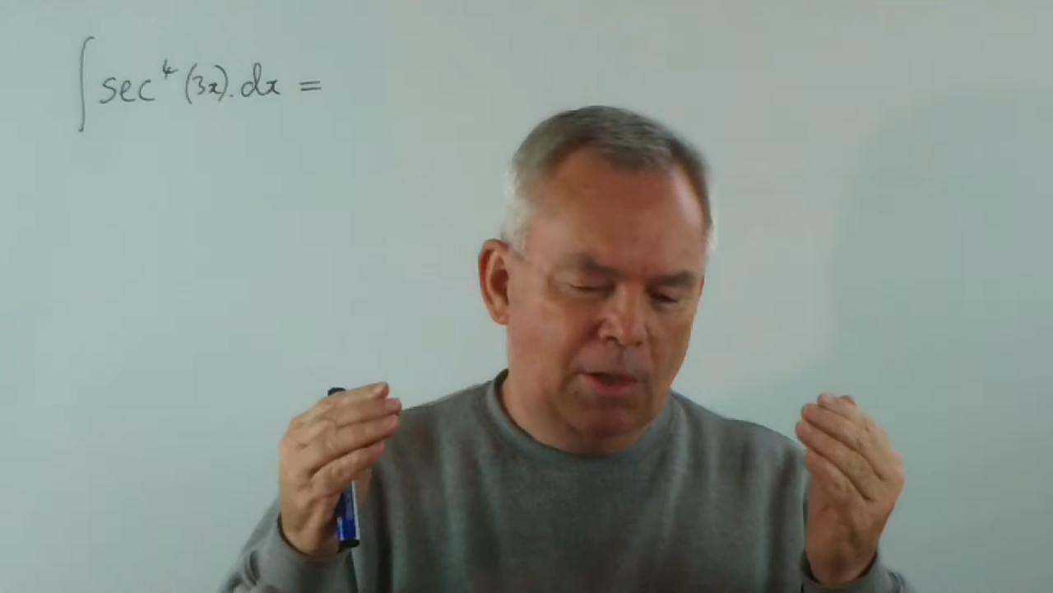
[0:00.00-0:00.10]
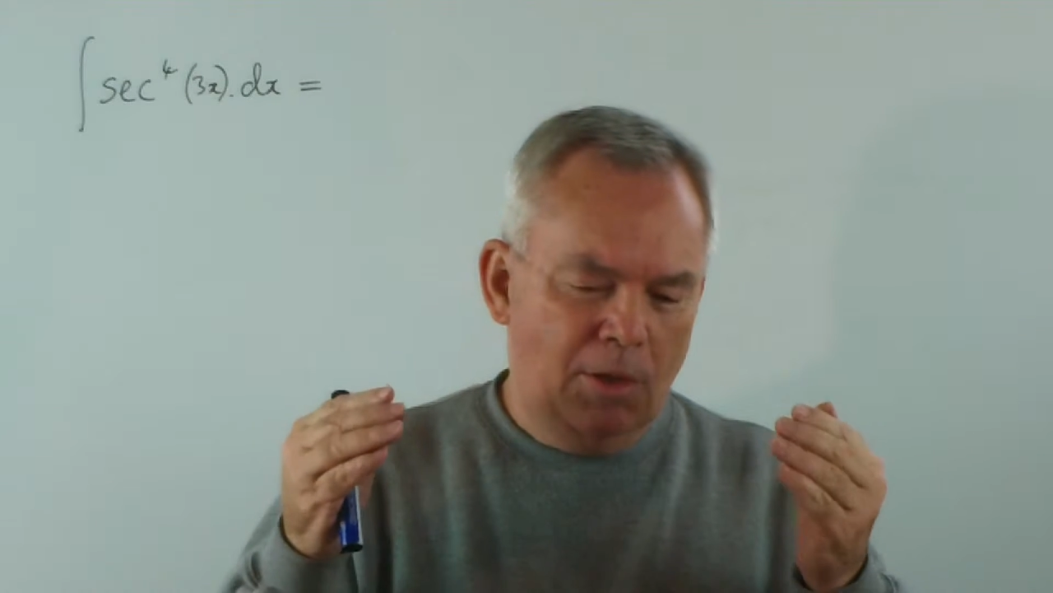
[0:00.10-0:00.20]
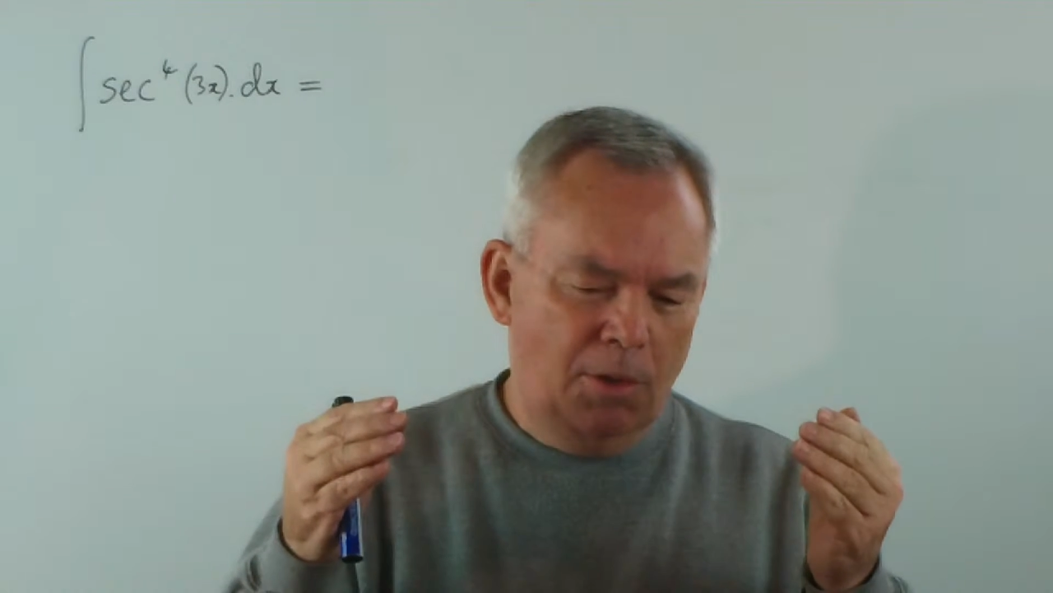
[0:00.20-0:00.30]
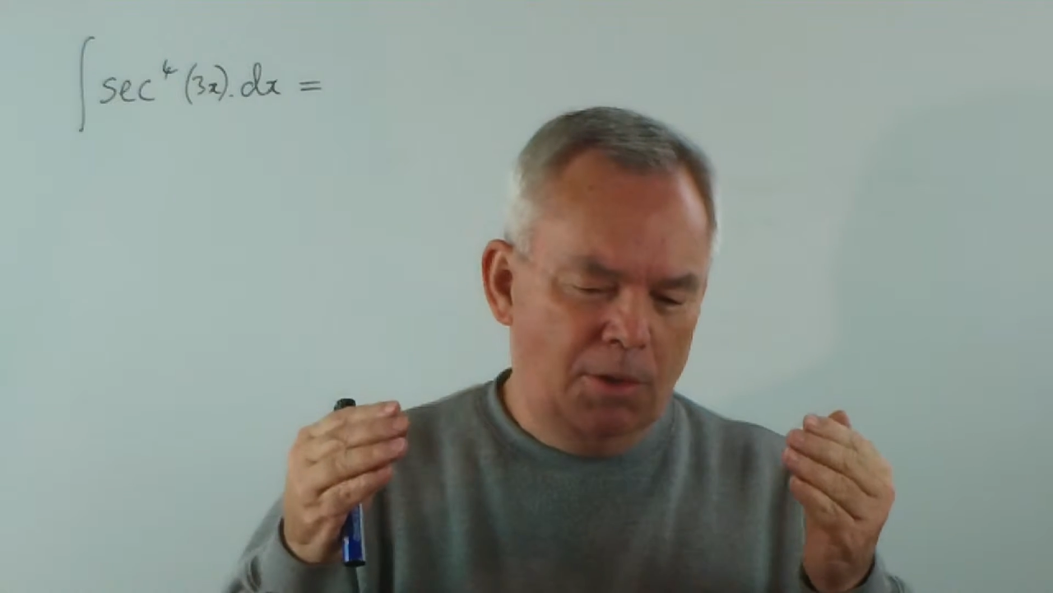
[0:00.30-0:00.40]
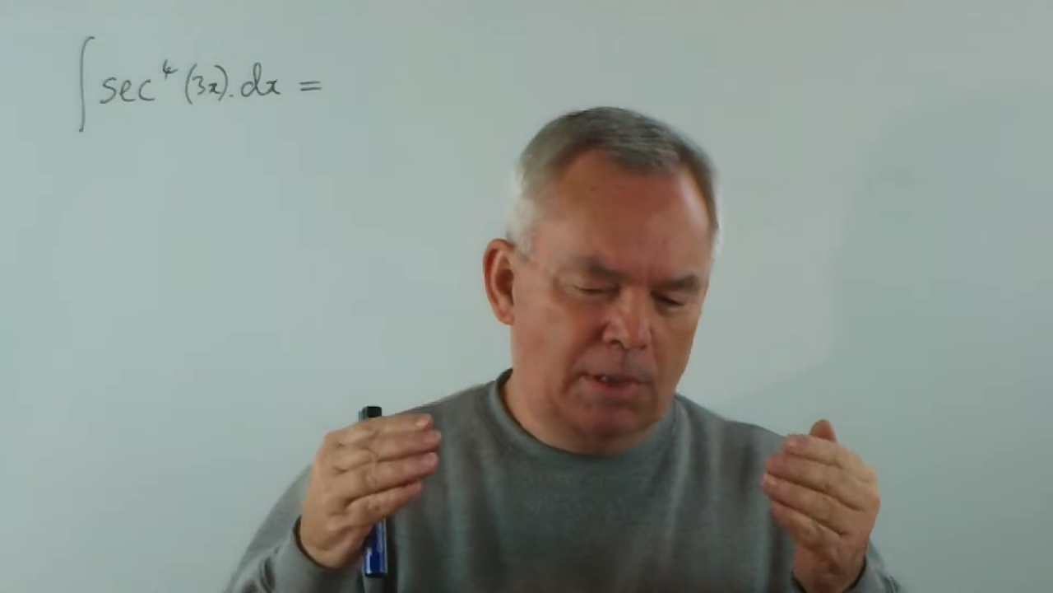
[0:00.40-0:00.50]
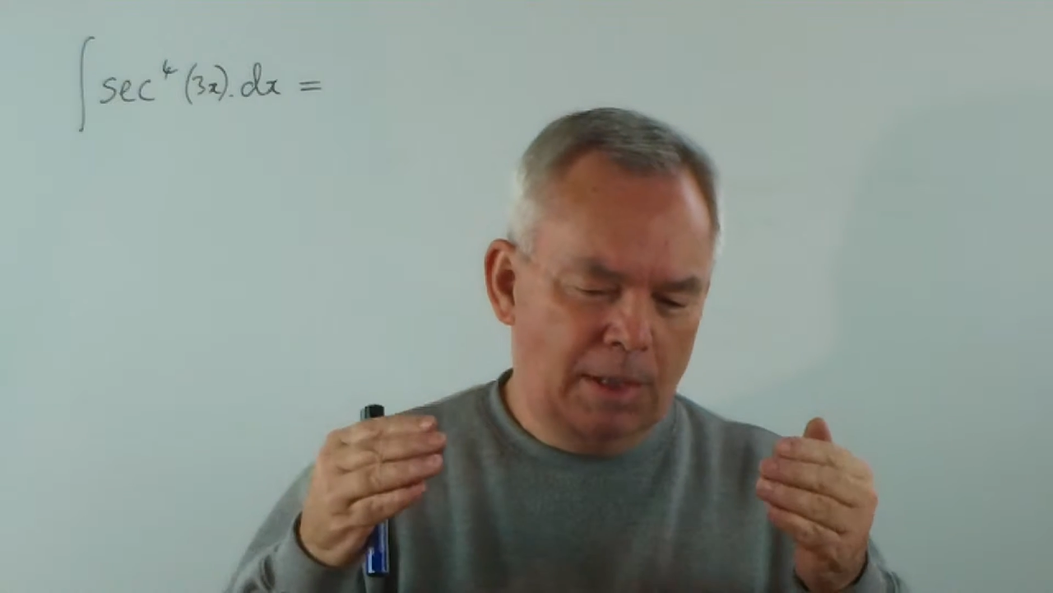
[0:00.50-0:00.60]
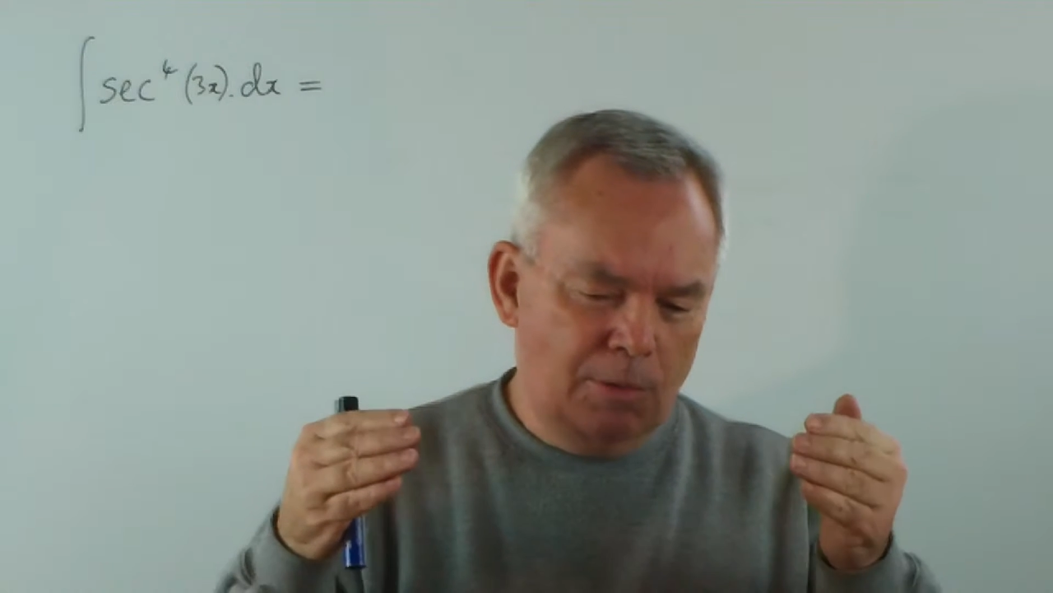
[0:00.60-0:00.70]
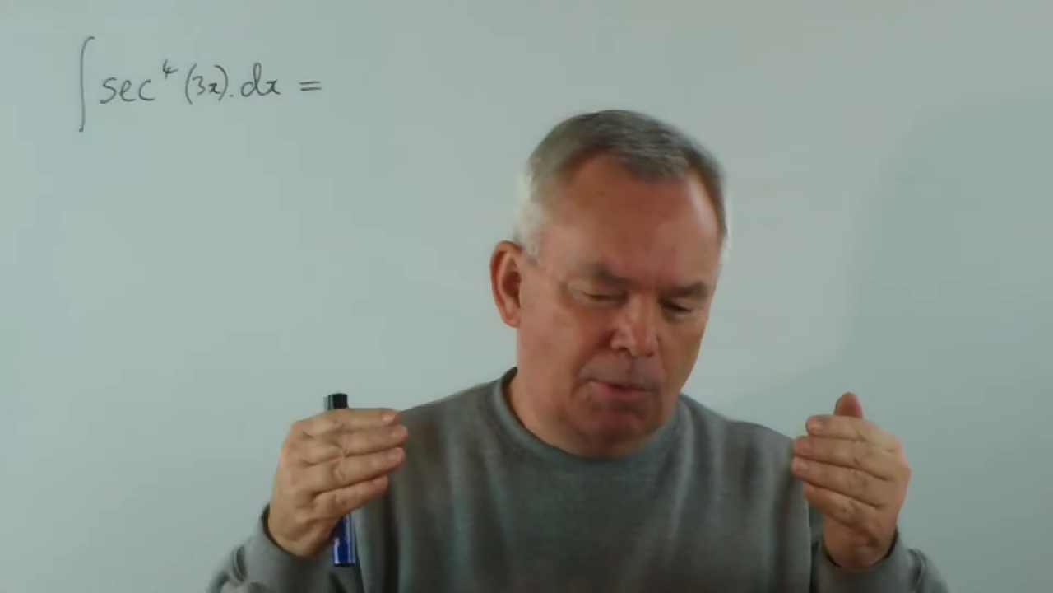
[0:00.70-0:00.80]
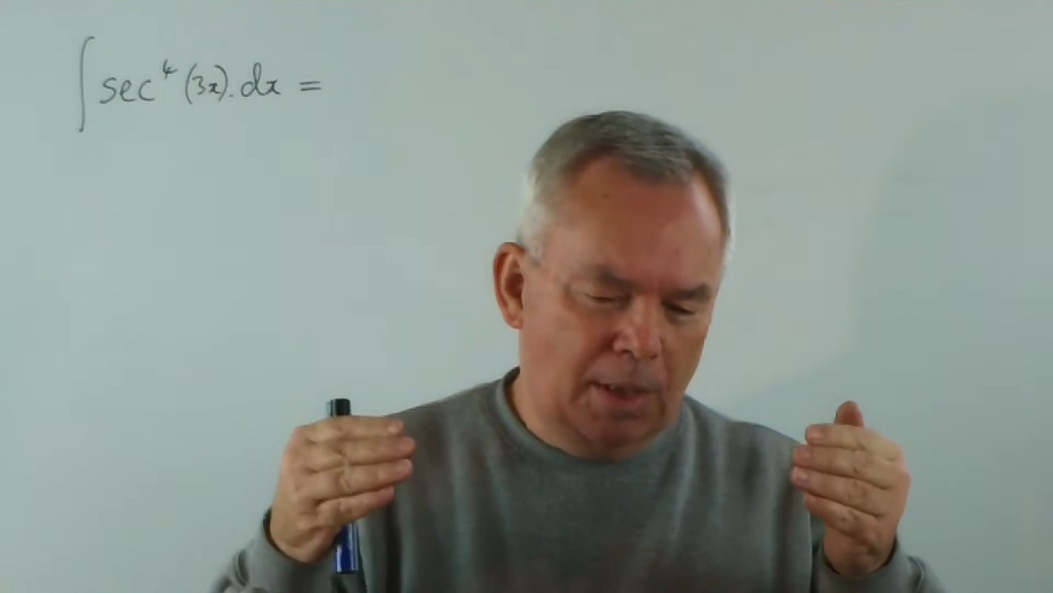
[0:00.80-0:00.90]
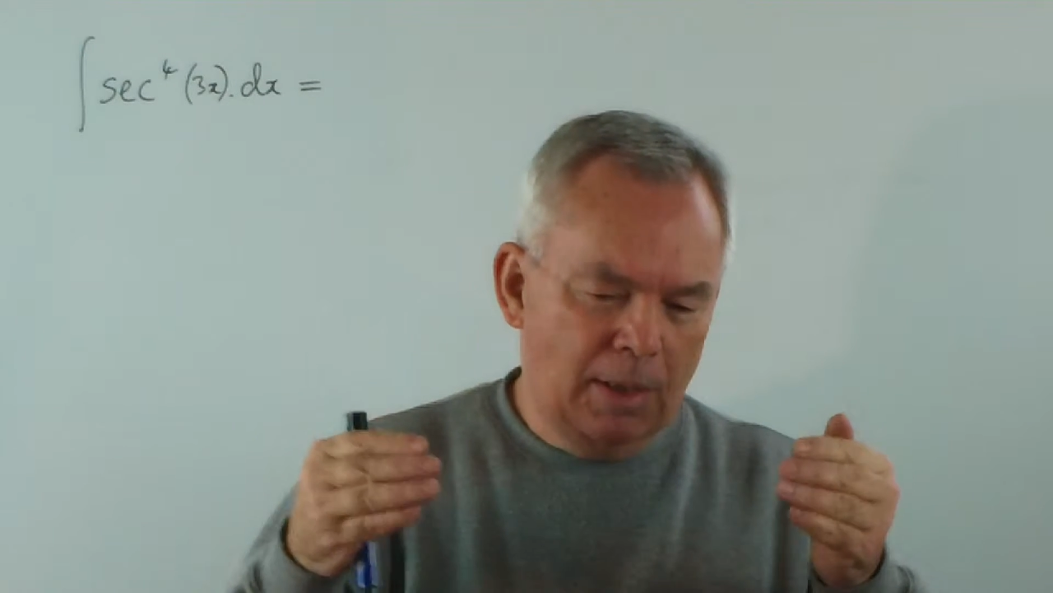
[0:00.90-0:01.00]

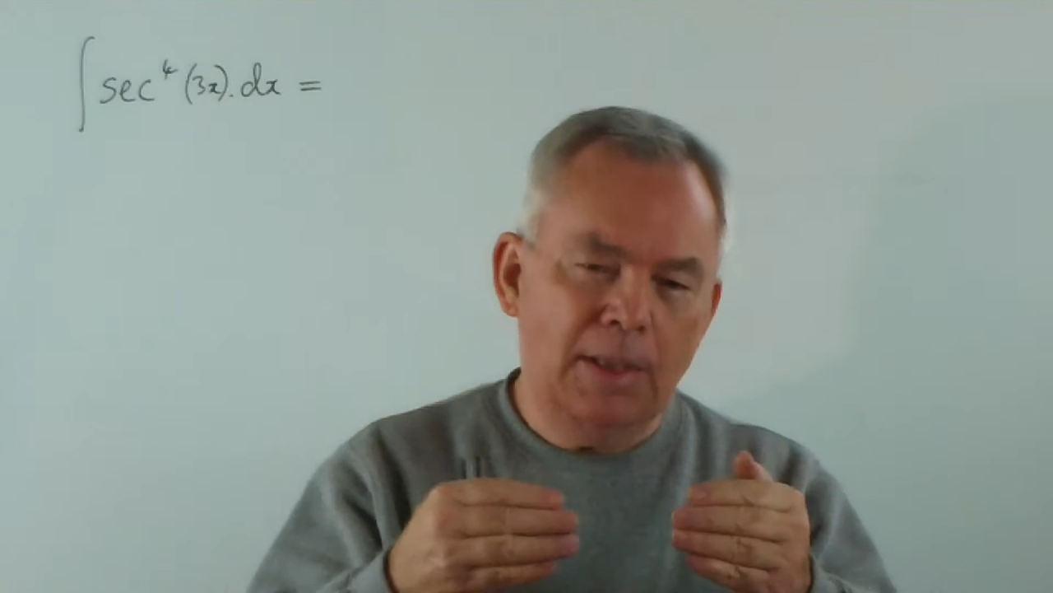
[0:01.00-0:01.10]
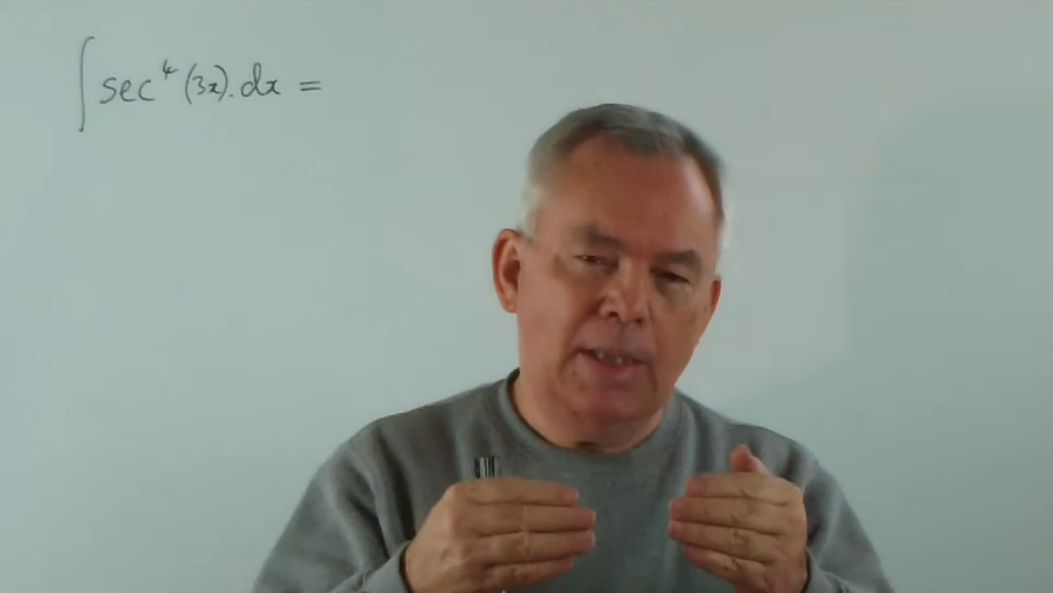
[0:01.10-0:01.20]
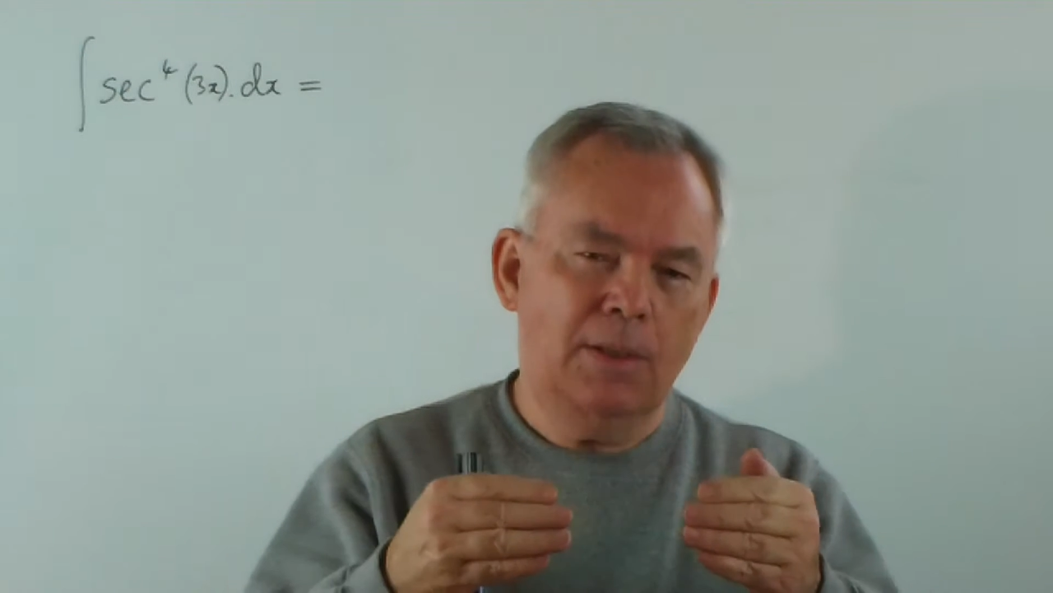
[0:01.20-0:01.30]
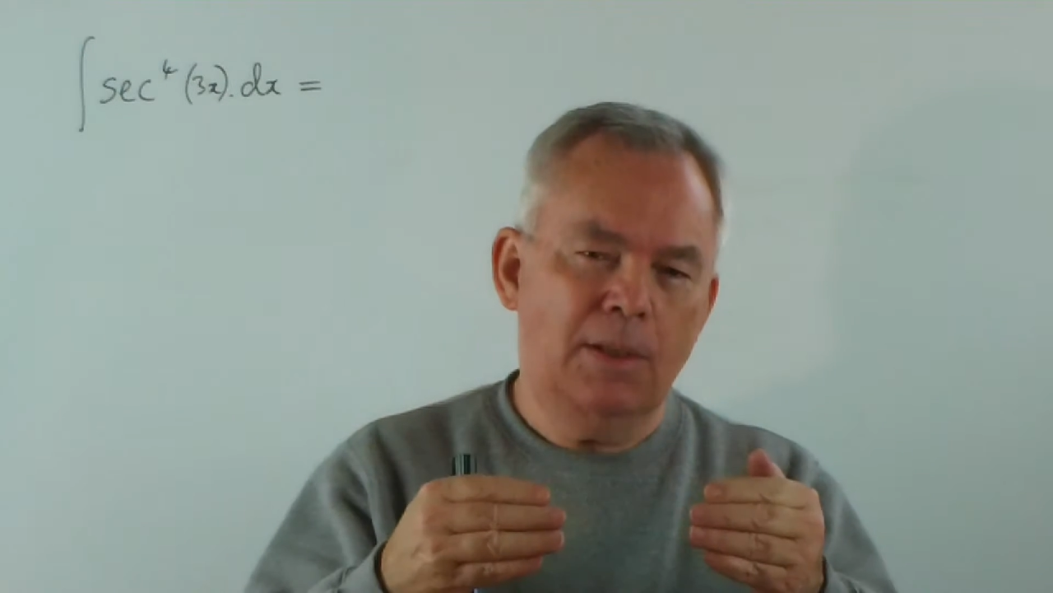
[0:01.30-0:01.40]
concepts we can link